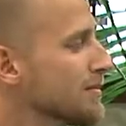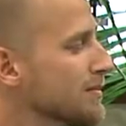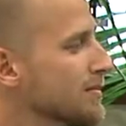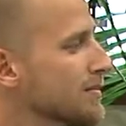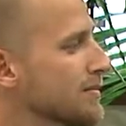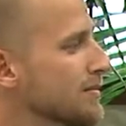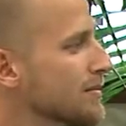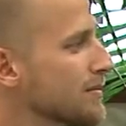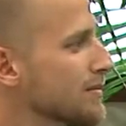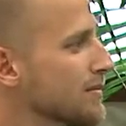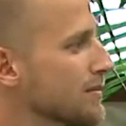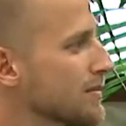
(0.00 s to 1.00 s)

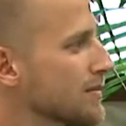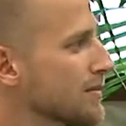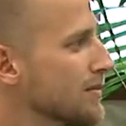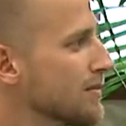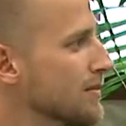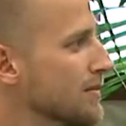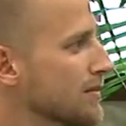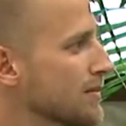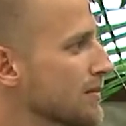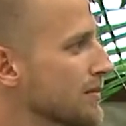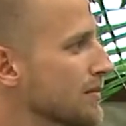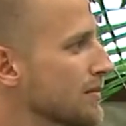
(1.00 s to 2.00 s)

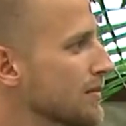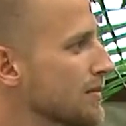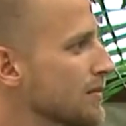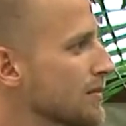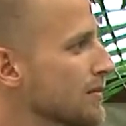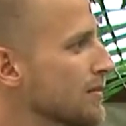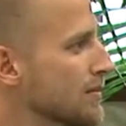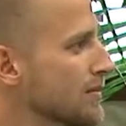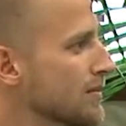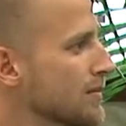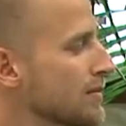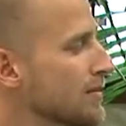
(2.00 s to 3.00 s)

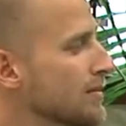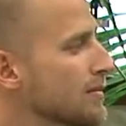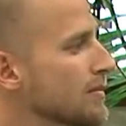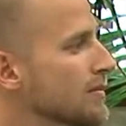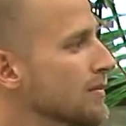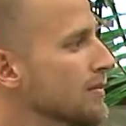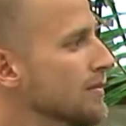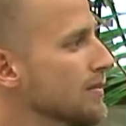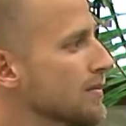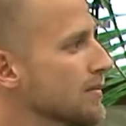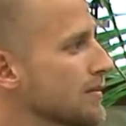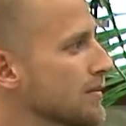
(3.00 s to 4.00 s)

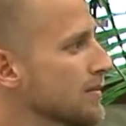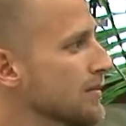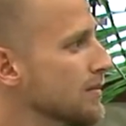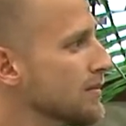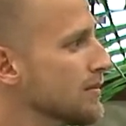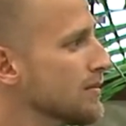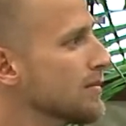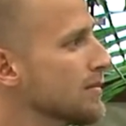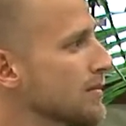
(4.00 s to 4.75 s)
(silent)